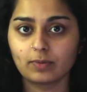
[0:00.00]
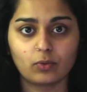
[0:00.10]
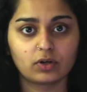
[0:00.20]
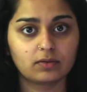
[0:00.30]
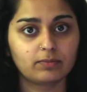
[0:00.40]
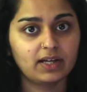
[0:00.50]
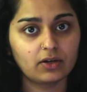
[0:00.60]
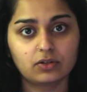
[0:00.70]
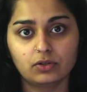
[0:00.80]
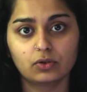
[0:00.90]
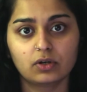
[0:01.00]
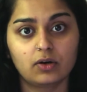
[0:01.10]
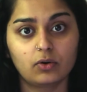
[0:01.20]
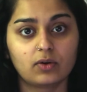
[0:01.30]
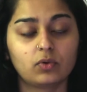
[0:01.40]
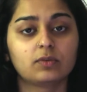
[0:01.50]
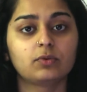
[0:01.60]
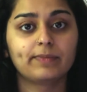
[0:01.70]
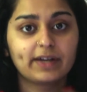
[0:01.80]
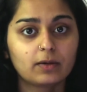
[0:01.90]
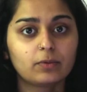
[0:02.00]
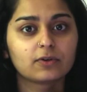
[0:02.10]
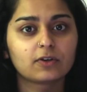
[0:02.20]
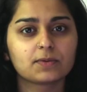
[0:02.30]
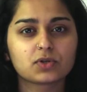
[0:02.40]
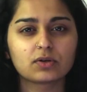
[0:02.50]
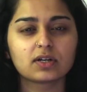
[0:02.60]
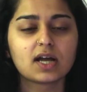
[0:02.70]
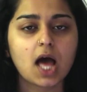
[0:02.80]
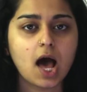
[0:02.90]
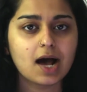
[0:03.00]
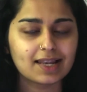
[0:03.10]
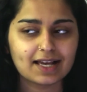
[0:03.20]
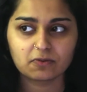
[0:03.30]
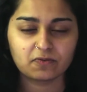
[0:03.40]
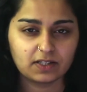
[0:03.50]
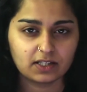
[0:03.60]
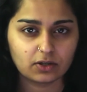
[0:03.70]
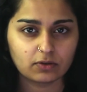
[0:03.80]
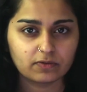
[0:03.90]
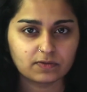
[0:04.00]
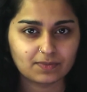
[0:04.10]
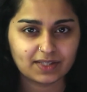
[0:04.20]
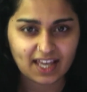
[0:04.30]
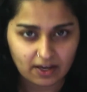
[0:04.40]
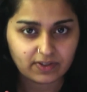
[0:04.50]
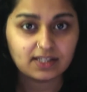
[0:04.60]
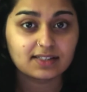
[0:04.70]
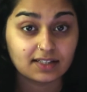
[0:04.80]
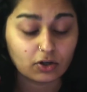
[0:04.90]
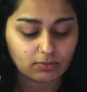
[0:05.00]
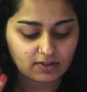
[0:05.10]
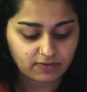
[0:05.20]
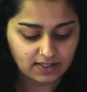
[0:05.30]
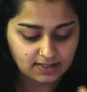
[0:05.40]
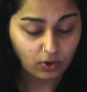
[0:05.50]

I want to be out the door, or I want to put makeup on top, so I don't like the feeling of something heavy sitting on my face.